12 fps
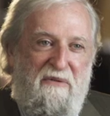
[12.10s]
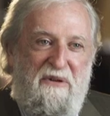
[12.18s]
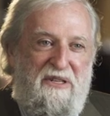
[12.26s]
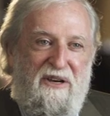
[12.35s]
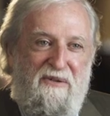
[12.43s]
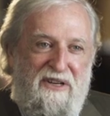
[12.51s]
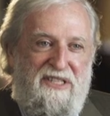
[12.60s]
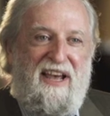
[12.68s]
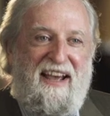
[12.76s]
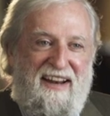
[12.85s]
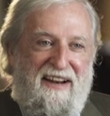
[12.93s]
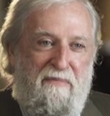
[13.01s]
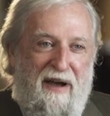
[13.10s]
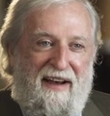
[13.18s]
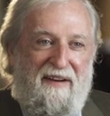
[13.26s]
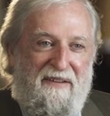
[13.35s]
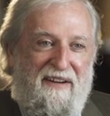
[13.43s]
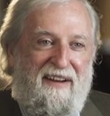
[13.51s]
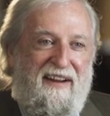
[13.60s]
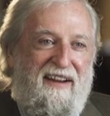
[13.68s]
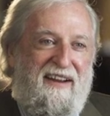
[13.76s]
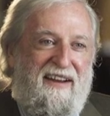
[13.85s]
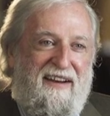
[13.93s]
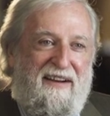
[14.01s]
was so excited about
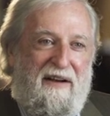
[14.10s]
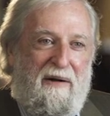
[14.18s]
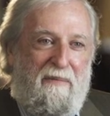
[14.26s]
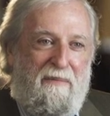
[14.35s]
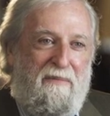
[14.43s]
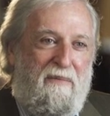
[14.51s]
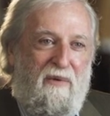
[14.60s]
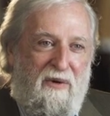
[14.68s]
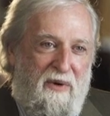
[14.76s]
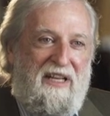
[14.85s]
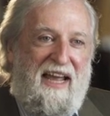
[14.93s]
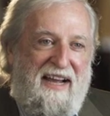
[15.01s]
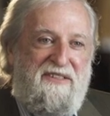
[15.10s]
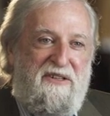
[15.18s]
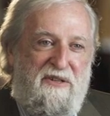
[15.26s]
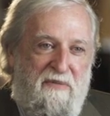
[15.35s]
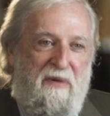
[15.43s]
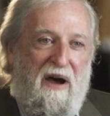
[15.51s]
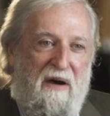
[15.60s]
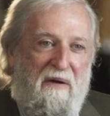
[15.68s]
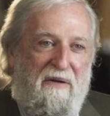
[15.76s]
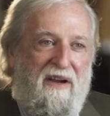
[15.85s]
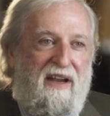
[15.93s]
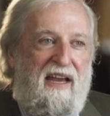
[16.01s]
uh, when we last
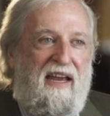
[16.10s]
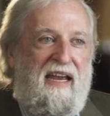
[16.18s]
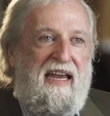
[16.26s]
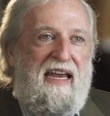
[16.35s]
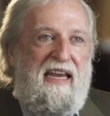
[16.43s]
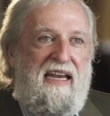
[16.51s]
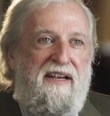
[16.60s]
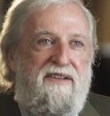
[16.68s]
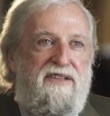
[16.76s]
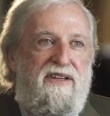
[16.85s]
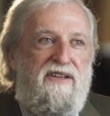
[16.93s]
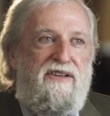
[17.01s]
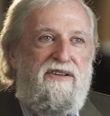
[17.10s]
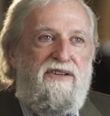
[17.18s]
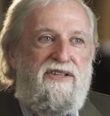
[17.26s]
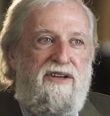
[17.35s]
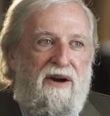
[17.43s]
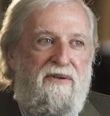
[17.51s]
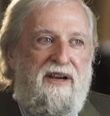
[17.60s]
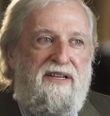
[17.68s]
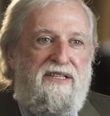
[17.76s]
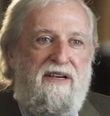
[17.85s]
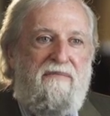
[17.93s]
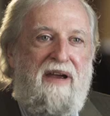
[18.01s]
spoke is showing
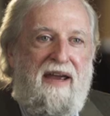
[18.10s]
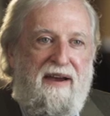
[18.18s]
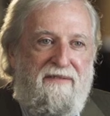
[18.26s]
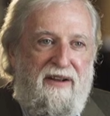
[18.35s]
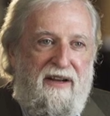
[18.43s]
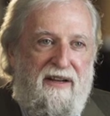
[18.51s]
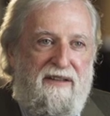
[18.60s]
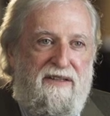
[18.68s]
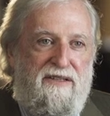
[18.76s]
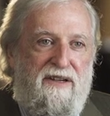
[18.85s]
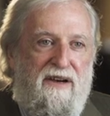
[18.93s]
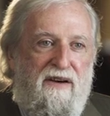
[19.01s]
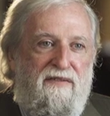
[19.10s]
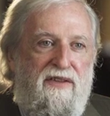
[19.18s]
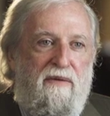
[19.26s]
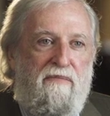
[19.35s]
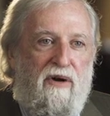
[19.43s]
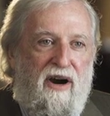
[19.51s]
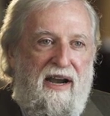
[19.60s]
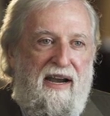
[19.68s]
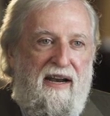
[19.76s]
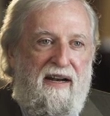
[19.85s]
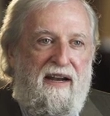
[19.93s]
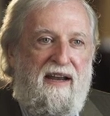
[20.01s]
some evidence of the
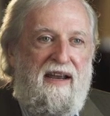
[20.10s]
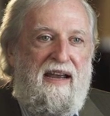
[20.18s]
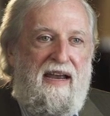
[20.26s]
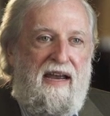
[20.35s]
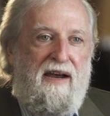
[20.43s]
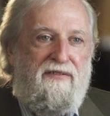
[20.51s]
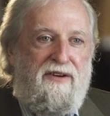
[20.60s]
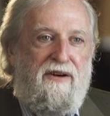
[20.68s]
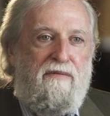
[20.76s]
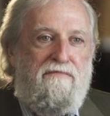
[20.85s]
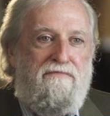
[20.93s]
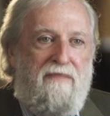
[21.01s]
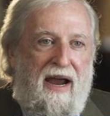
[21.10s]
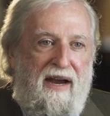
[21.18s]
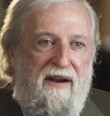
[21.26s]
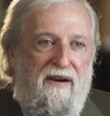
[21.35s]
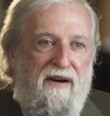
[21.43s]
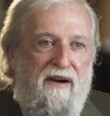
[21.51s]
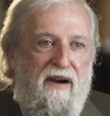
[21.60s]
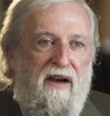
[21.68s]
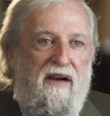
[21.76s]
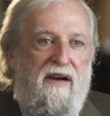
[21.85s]
brain after minor